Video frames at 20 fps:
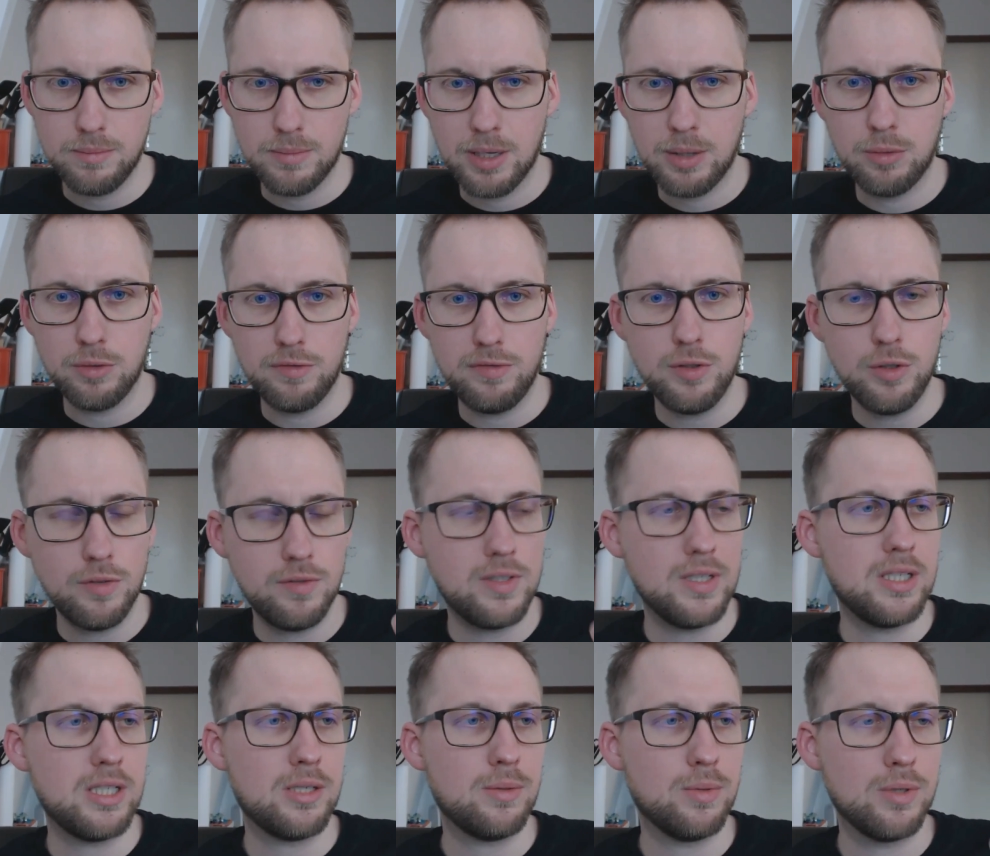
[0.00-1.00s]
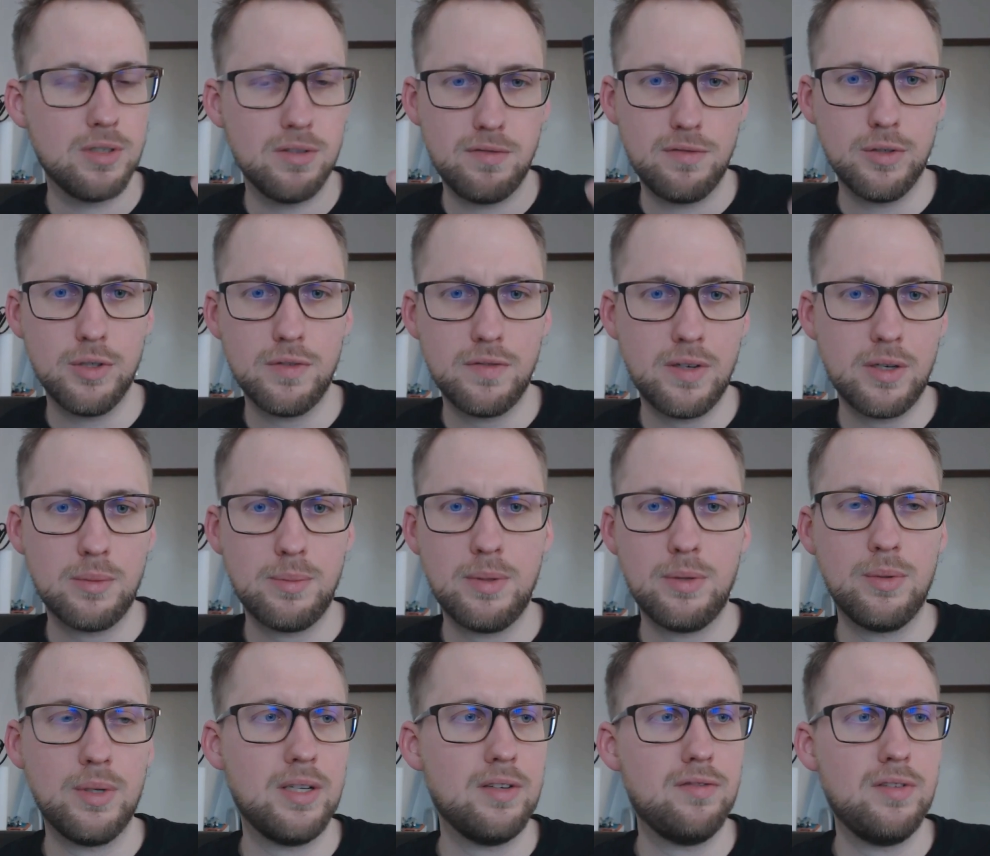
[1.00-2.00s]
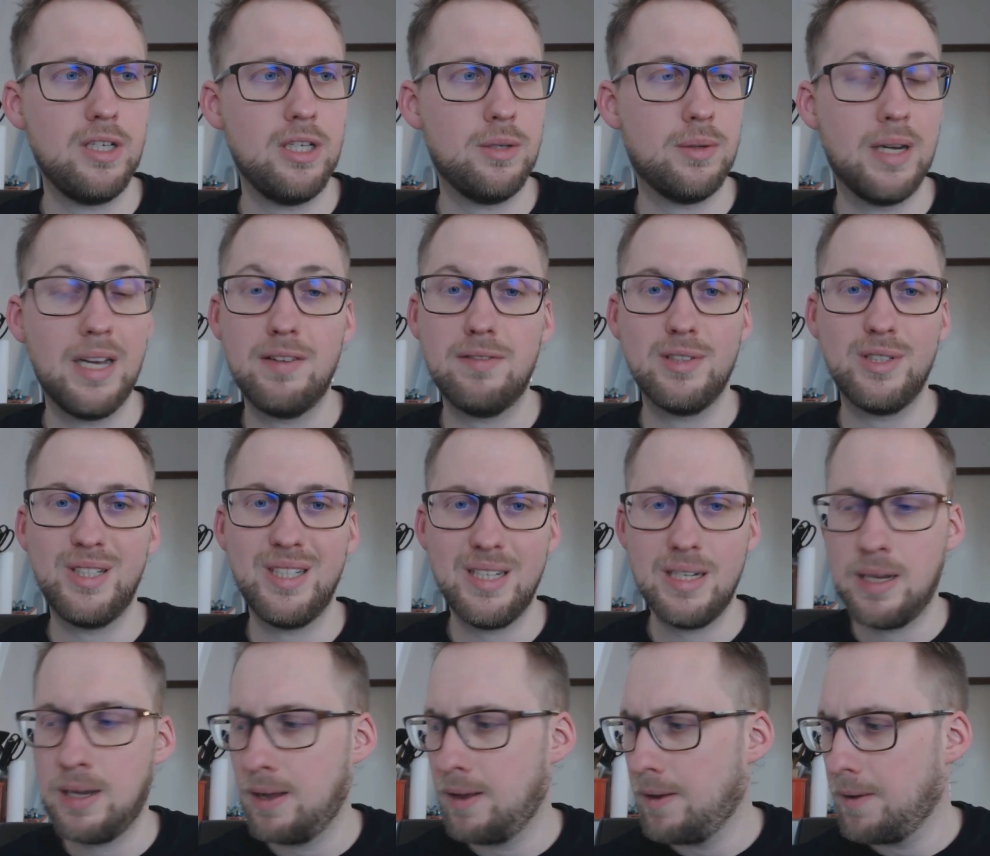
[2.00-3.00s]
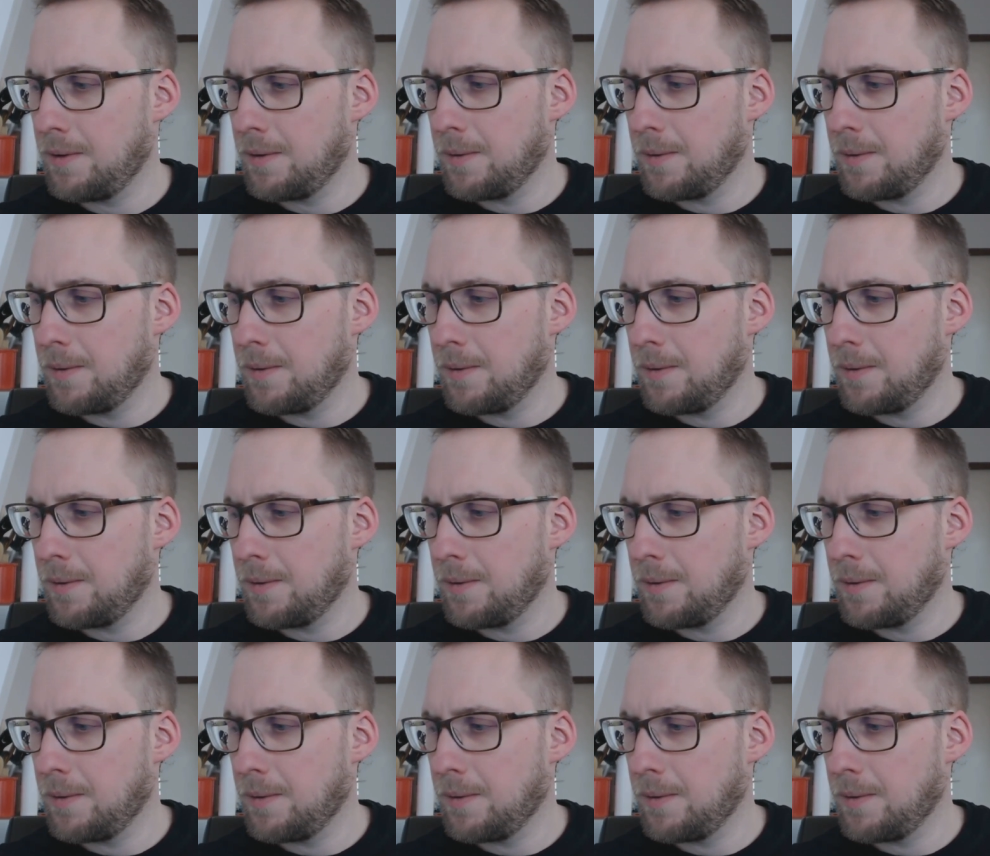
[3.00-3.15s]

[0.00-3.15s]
My review of this was the first fountain pen related video I ever did,